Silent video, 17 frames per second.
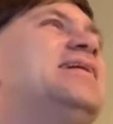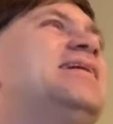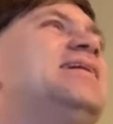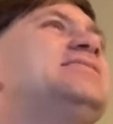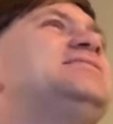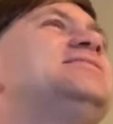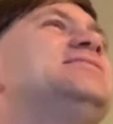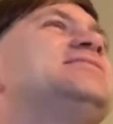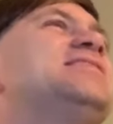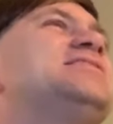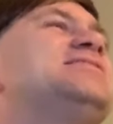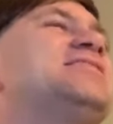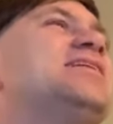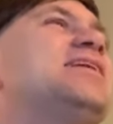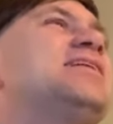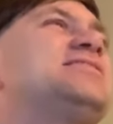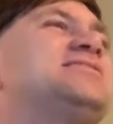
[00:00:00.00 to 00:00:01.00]
and she's like
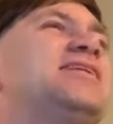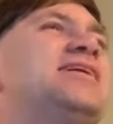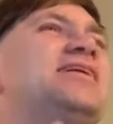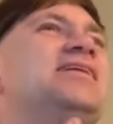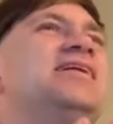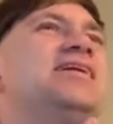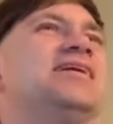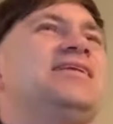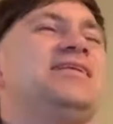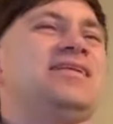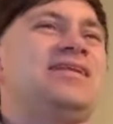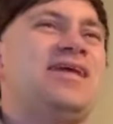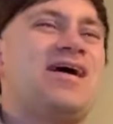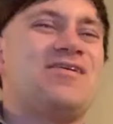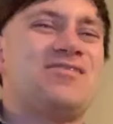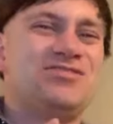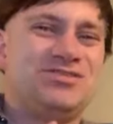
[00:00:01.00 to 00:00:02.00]
say like say
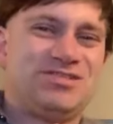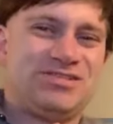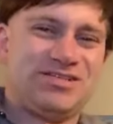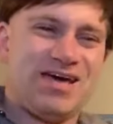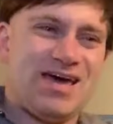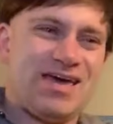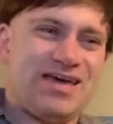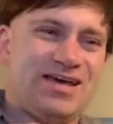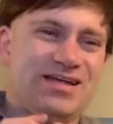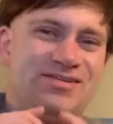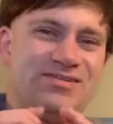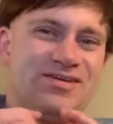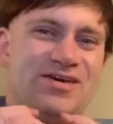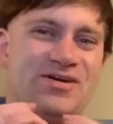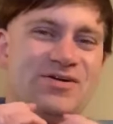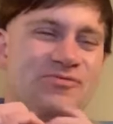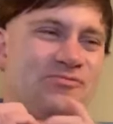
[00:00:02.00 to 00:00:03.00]
now a child
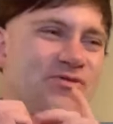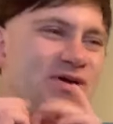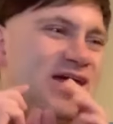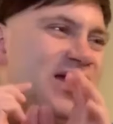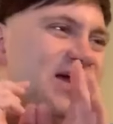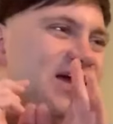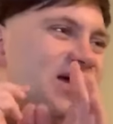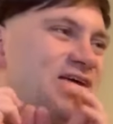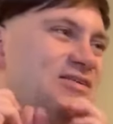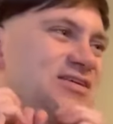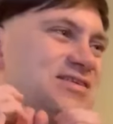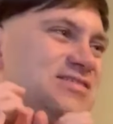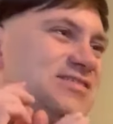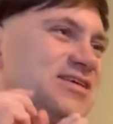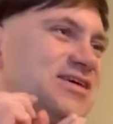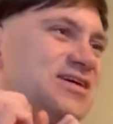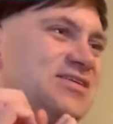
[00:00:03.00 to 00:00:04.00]
where
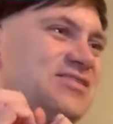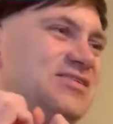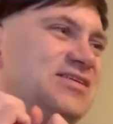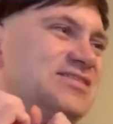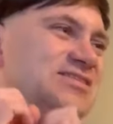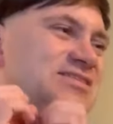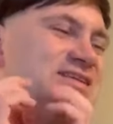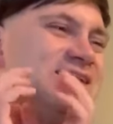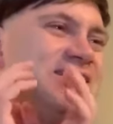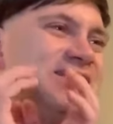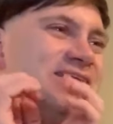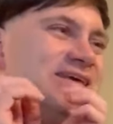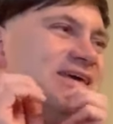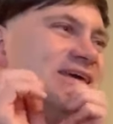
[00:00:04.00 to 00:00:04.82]
is the crystal